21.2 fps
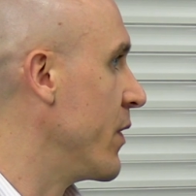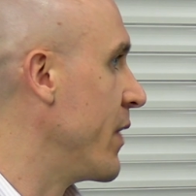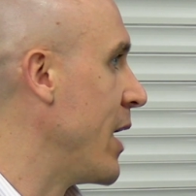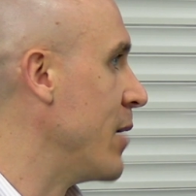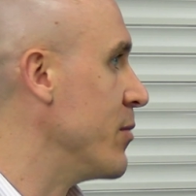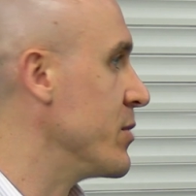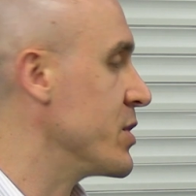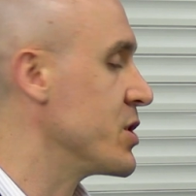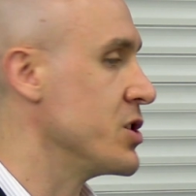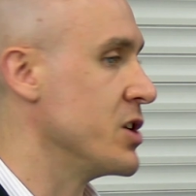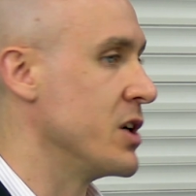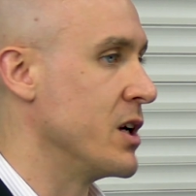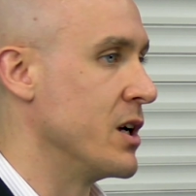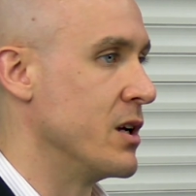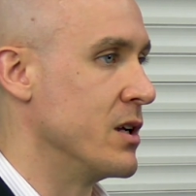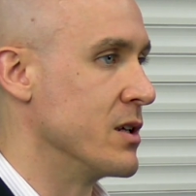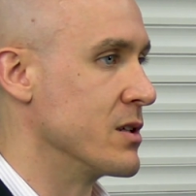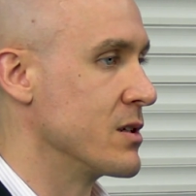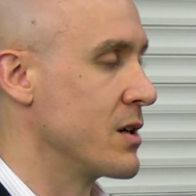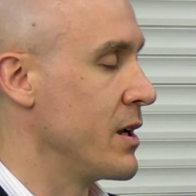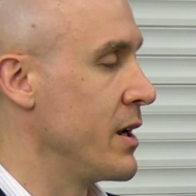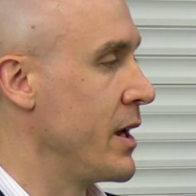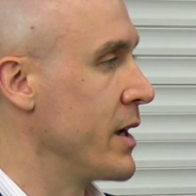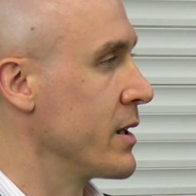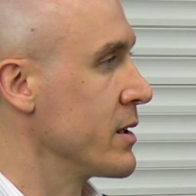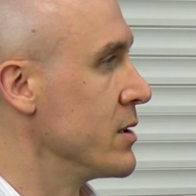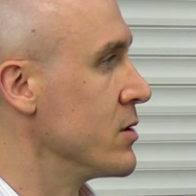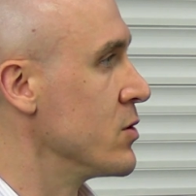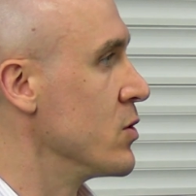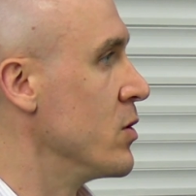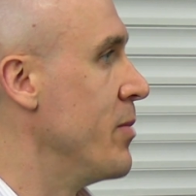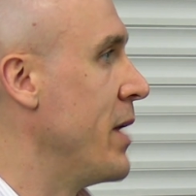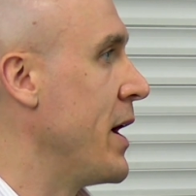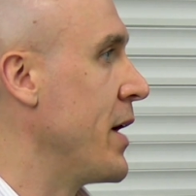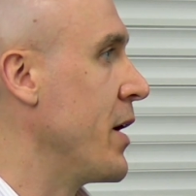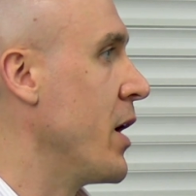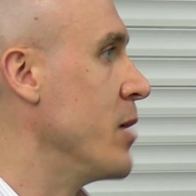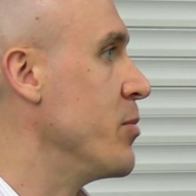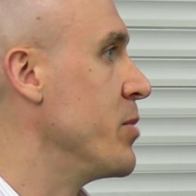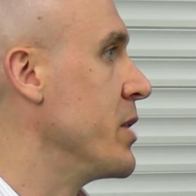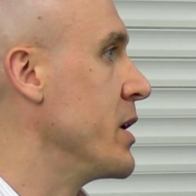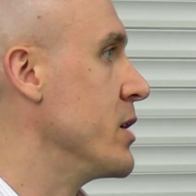on that machine, it's connected to a bad
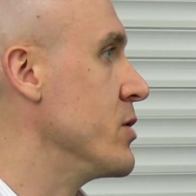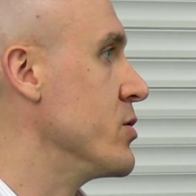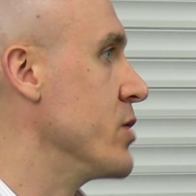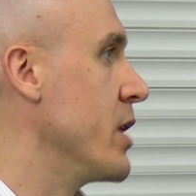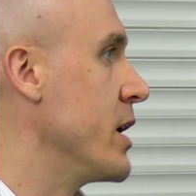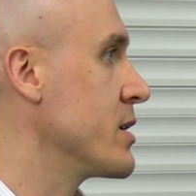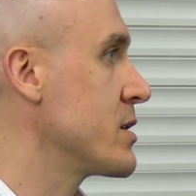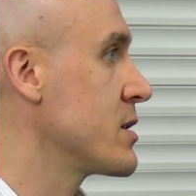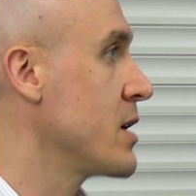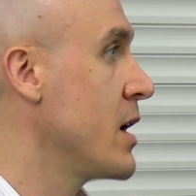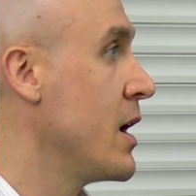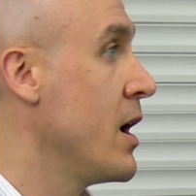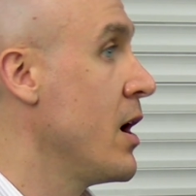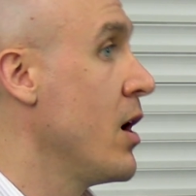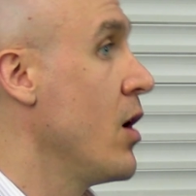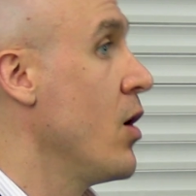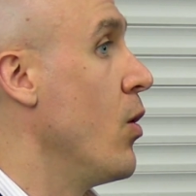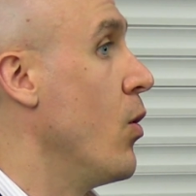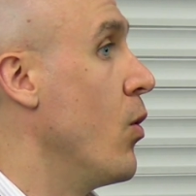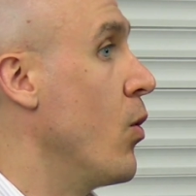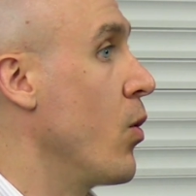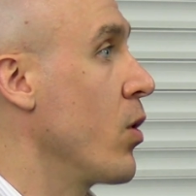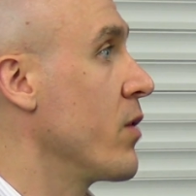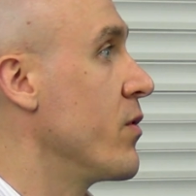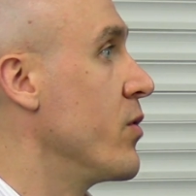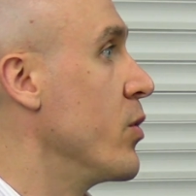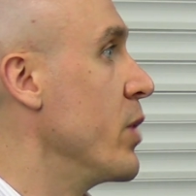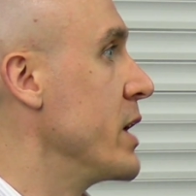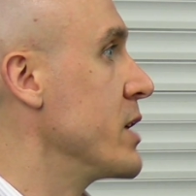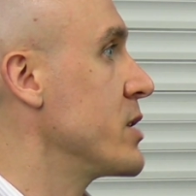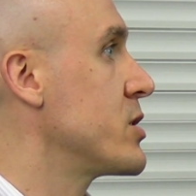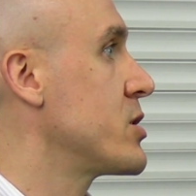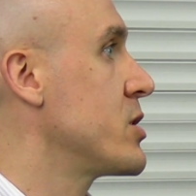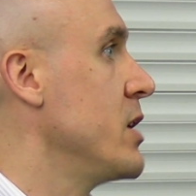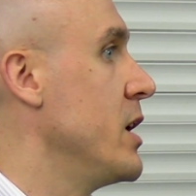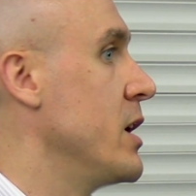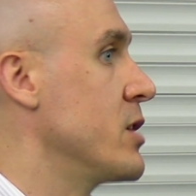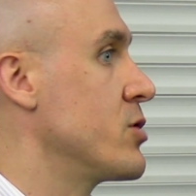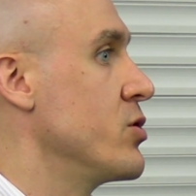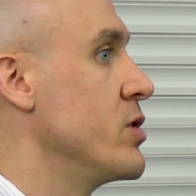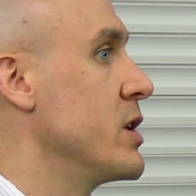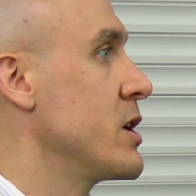IP address, all of which
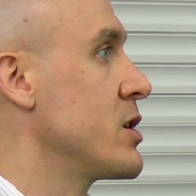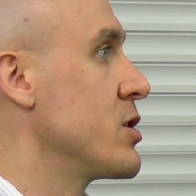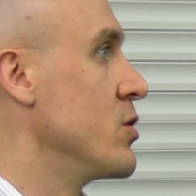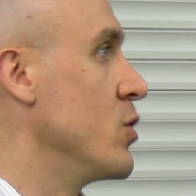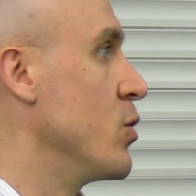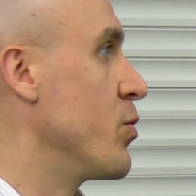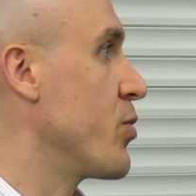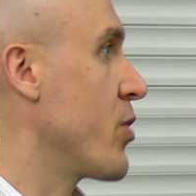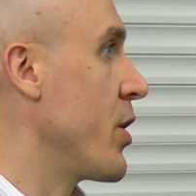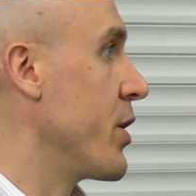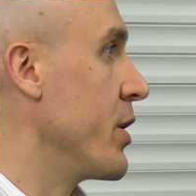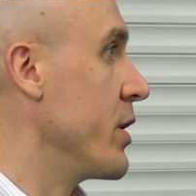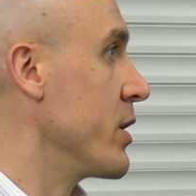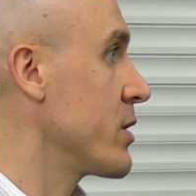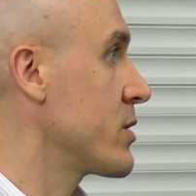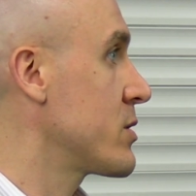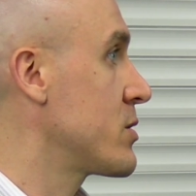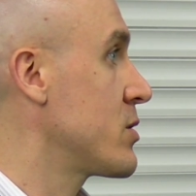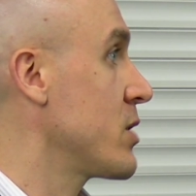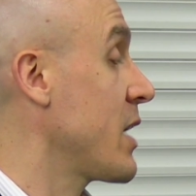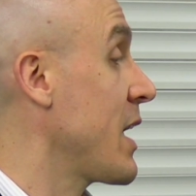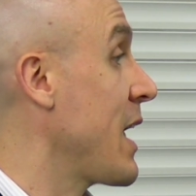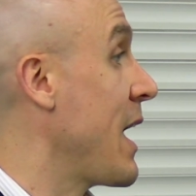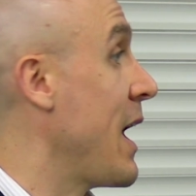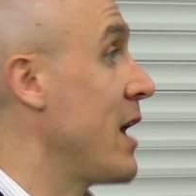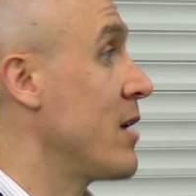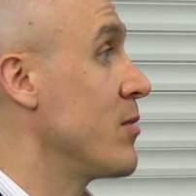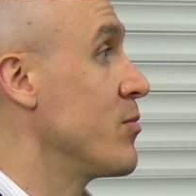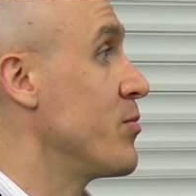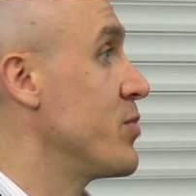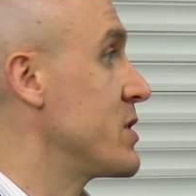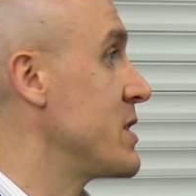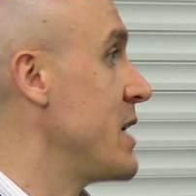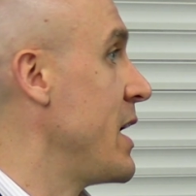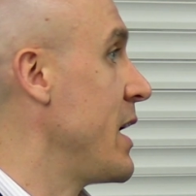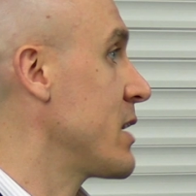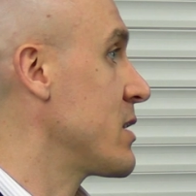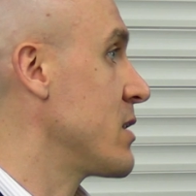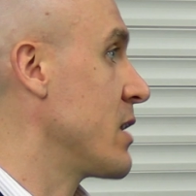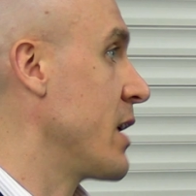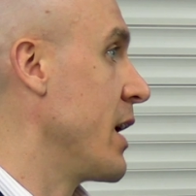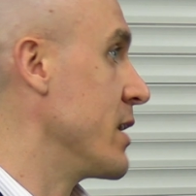a traditional product can
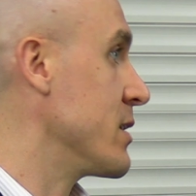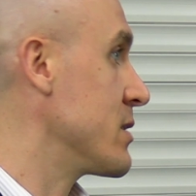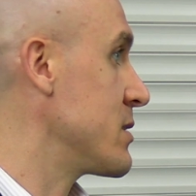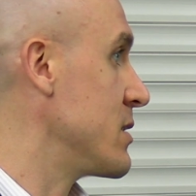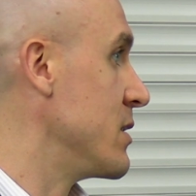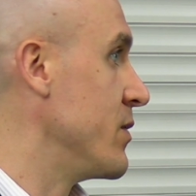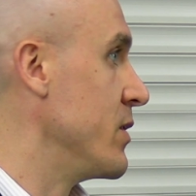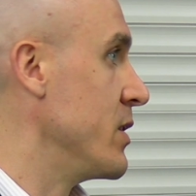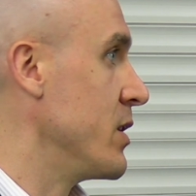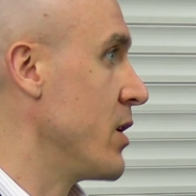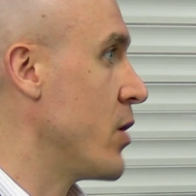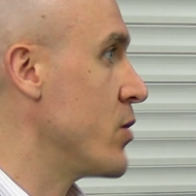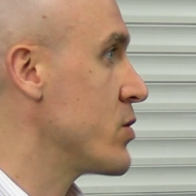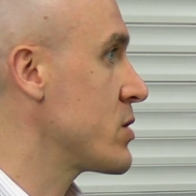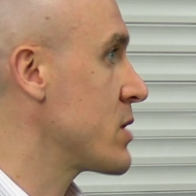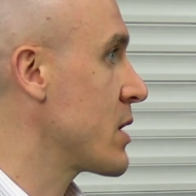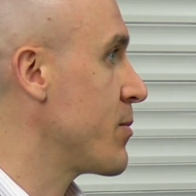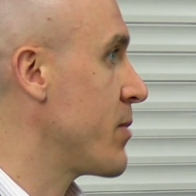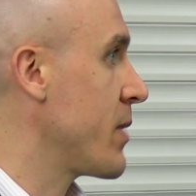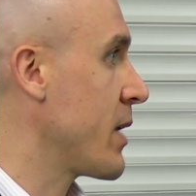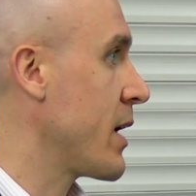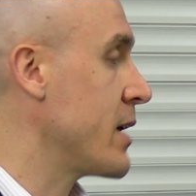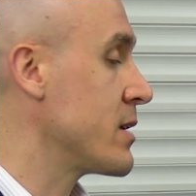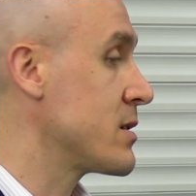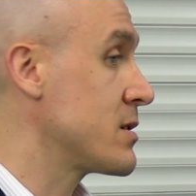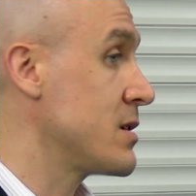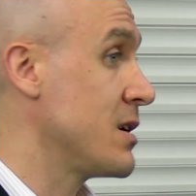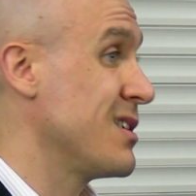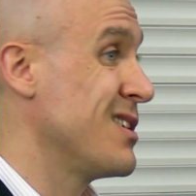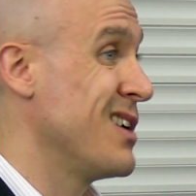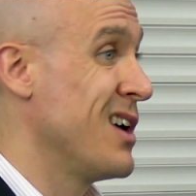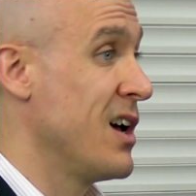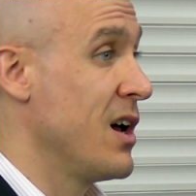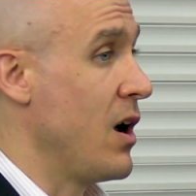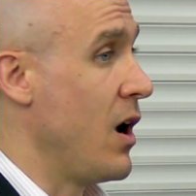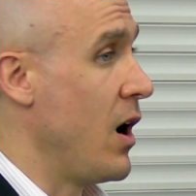protect against if it knows against it.